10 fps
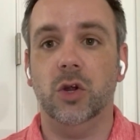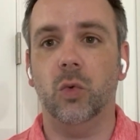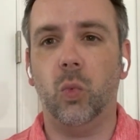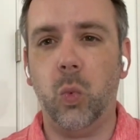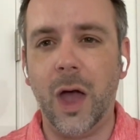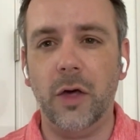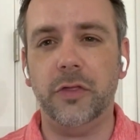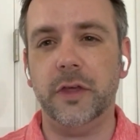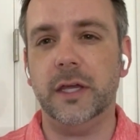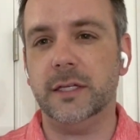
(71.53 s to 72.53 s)
Your
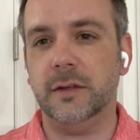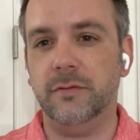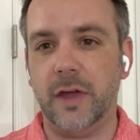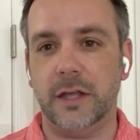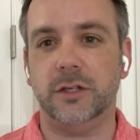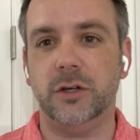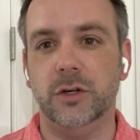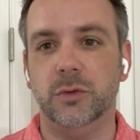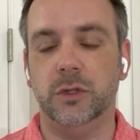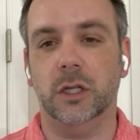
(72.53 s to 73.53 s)
wealthiest
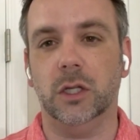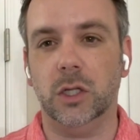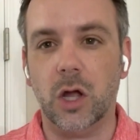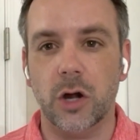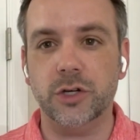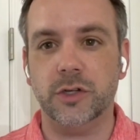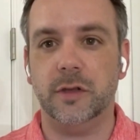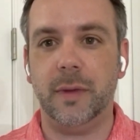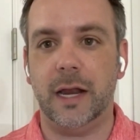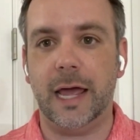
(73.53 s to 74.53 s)
investors with the
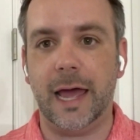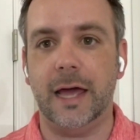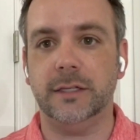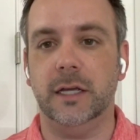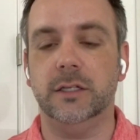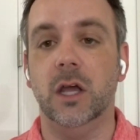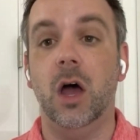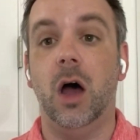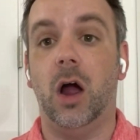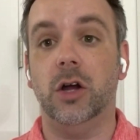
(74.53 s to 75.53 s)
largest amount of assets
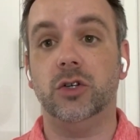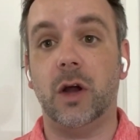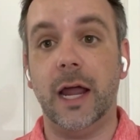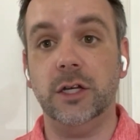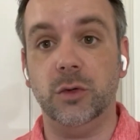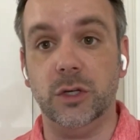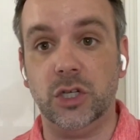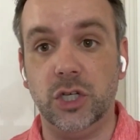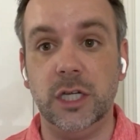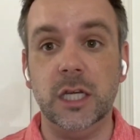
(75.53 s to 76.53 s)
are trying to
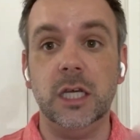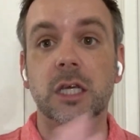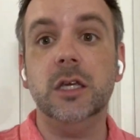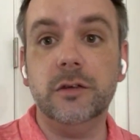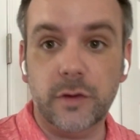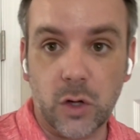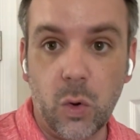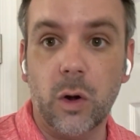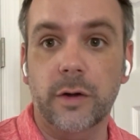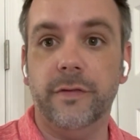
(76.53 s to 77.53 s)
achieve a
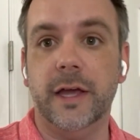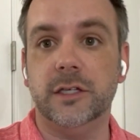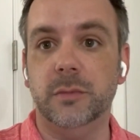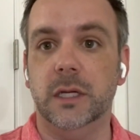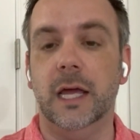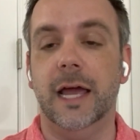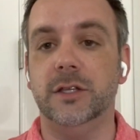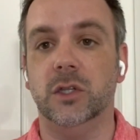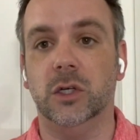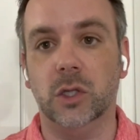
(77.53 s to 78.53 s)
core investment
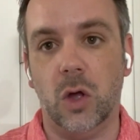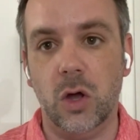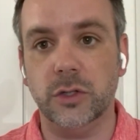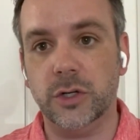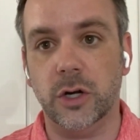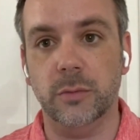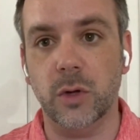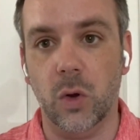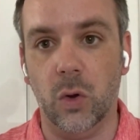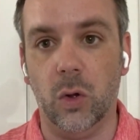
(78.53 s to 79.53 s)
as their
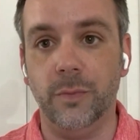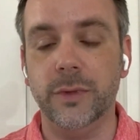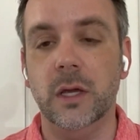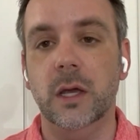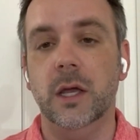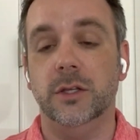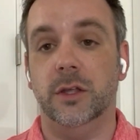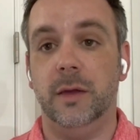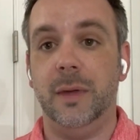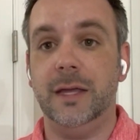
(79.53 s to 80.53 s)
long-term goal.
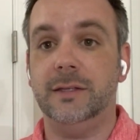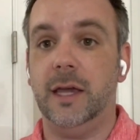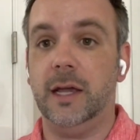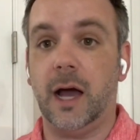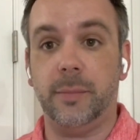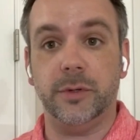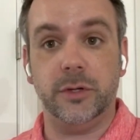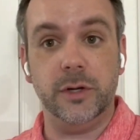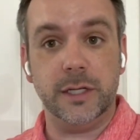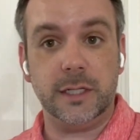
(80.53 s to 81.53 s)
So they may take
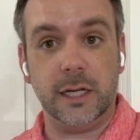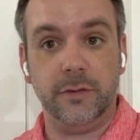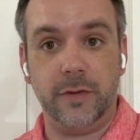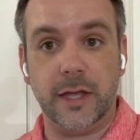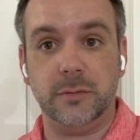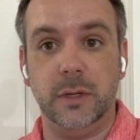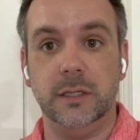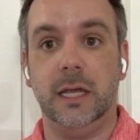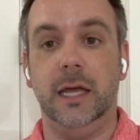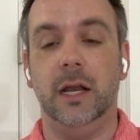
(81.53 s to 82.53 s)
opportunistic
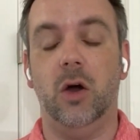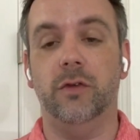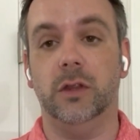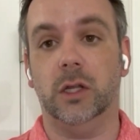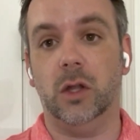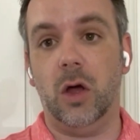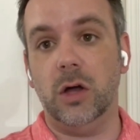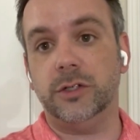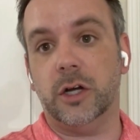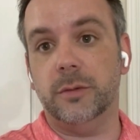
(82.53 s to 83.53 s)
investments and over the
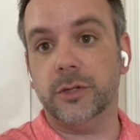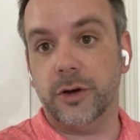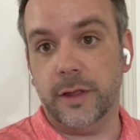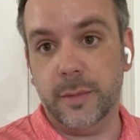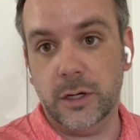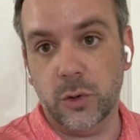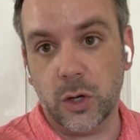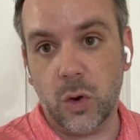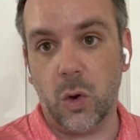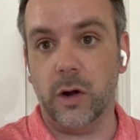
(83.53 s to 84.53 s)
long term turn them into
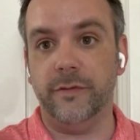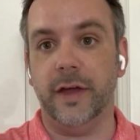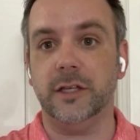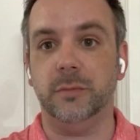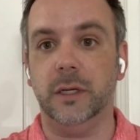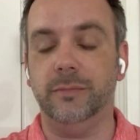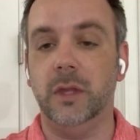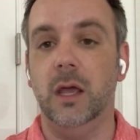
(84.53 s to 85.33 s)
a core investment.